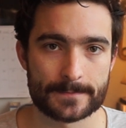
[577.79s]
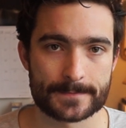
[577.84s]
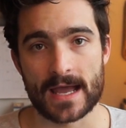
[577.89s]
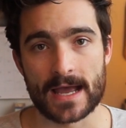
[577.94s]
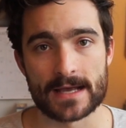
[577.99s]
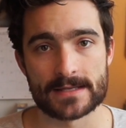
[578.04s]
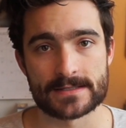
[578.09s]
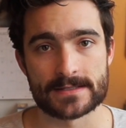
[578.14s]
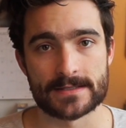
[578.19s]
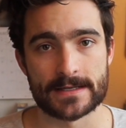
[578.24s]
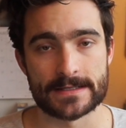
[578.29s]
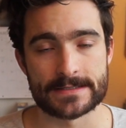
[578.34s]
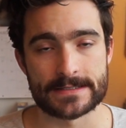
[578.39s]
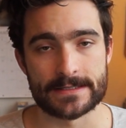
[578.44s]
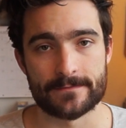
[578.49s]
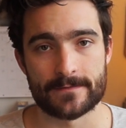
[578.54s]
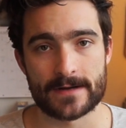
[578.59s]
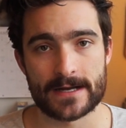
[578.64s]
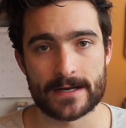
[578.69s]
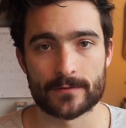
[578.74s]
As an
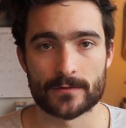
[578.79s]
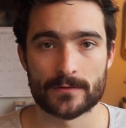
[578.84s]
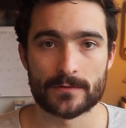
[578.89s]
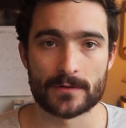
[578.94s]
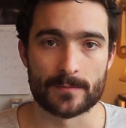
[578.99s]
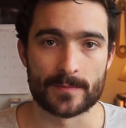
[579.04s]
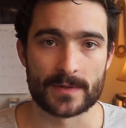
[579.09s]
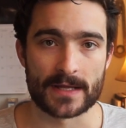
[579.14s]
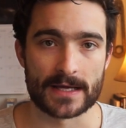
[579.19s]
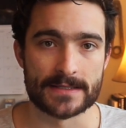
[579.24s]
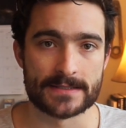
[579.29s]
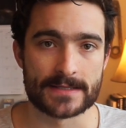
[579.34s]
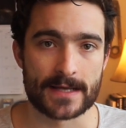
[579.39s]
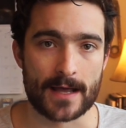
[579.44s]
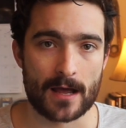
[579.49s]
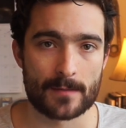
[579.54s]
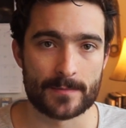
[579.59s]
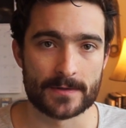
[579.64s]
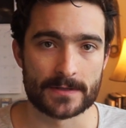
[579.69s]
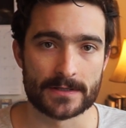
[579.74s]
antiviral applied
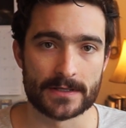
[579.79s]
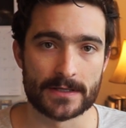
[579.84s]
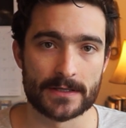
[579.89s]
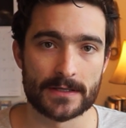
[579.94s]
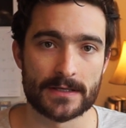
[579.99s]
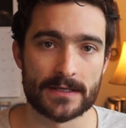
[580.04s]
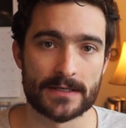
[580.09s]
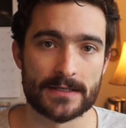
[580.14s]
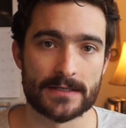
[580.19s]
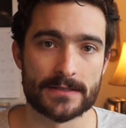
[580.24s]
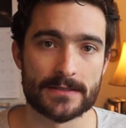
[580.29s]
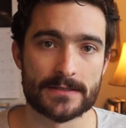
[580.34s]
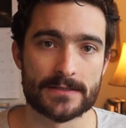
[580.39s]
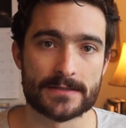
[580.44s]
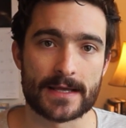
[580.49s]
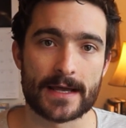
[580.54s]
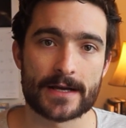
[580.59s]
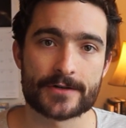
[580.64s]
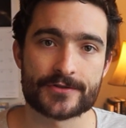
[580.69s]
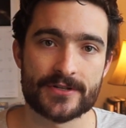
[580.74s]
topically, it is
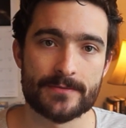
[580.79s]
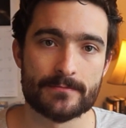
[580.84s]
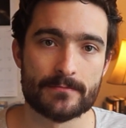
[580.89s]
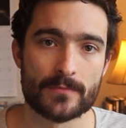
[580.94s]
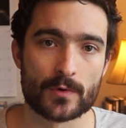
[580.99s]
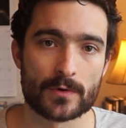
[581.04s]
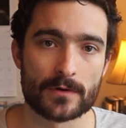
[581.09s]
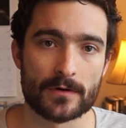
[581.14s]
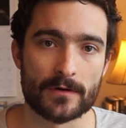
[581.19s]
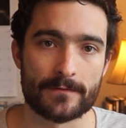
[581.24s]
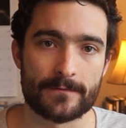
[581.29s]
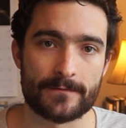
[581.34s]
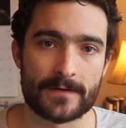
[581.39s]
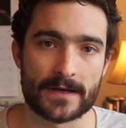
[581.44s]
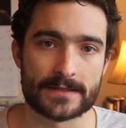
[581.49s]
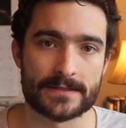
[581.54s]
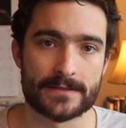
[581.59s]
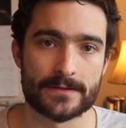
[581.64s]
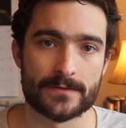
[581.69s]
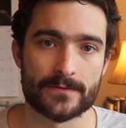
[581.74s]
actually more
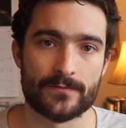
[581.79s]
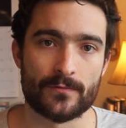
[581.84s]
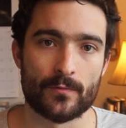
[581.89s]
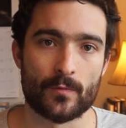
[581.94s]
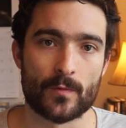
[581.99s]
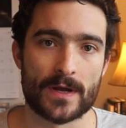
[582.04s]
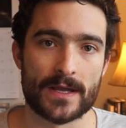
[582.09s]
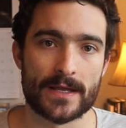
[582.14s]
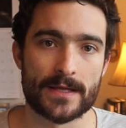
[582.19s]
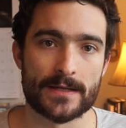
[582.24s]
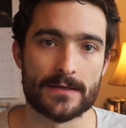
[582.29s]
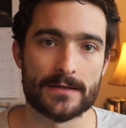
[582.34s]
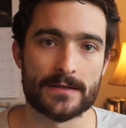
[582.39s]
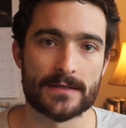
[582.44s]
effective when